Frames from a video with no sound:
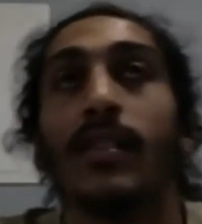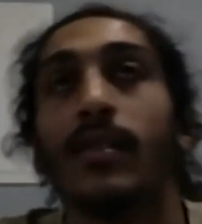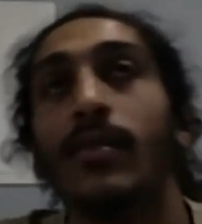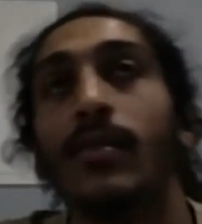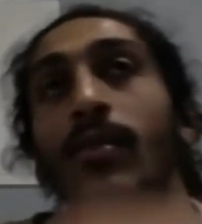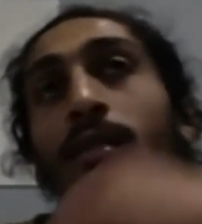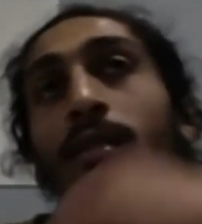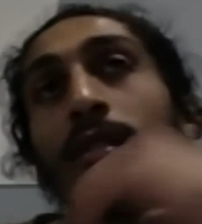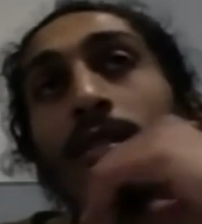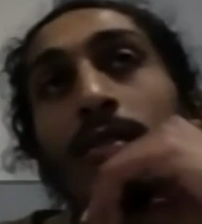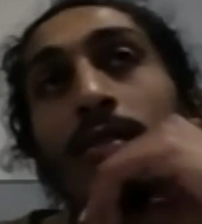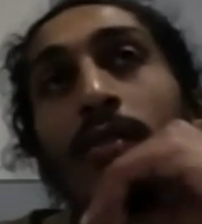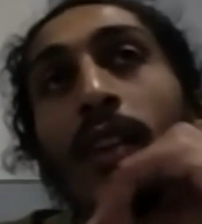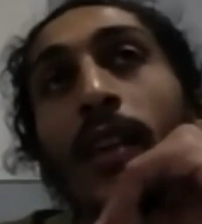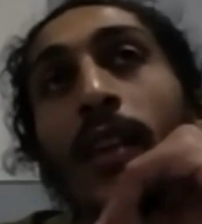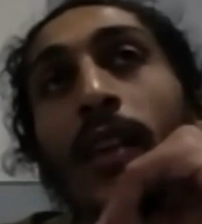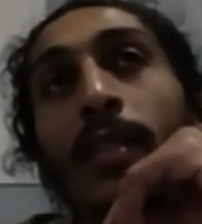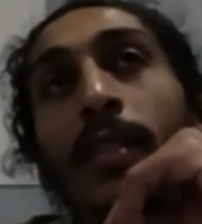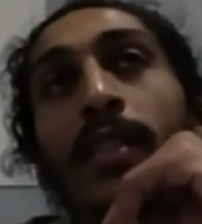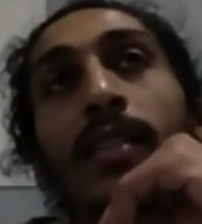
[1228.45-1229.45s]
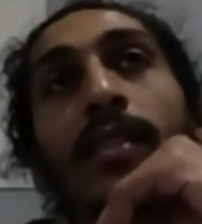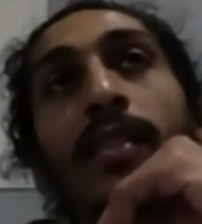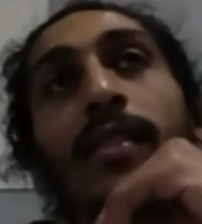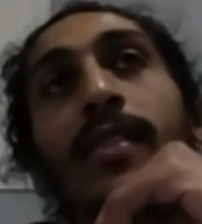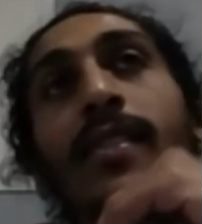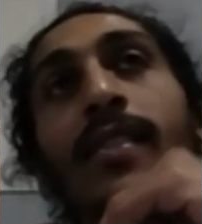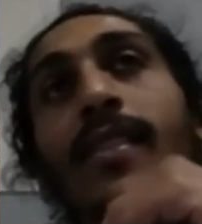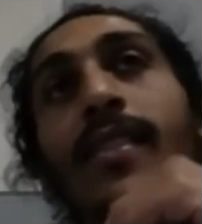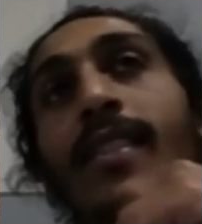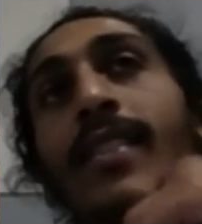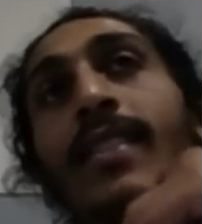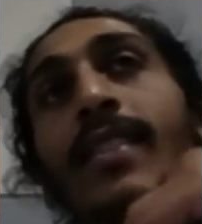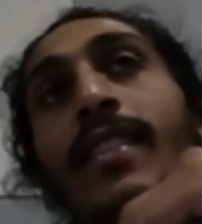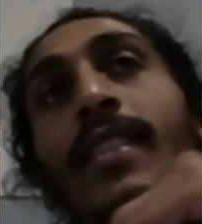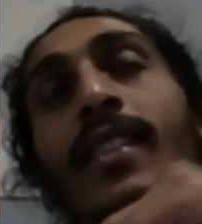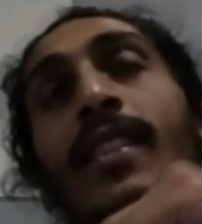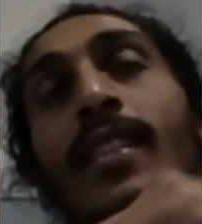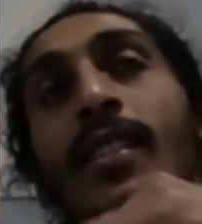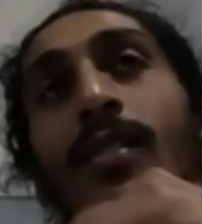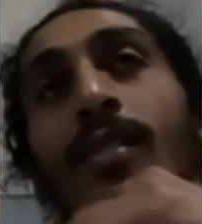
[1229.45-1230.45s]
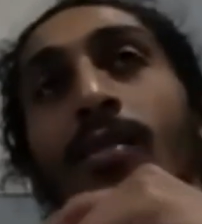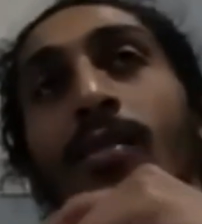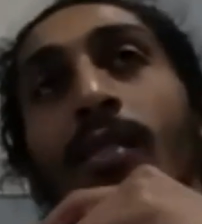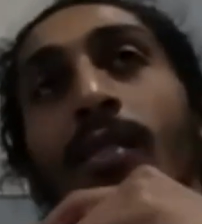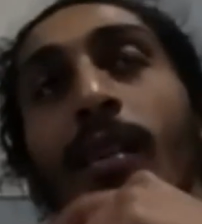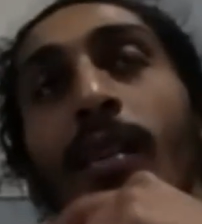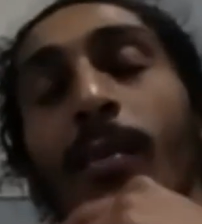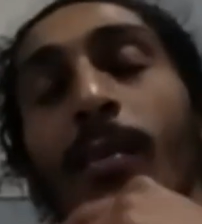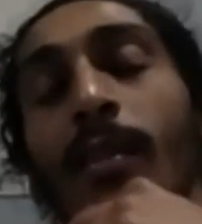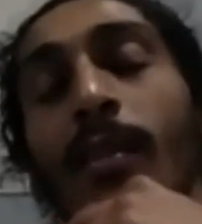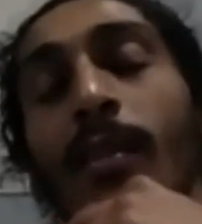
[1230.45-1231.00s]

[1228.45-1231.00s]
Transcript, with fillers: New York is grimy. New York is grimy.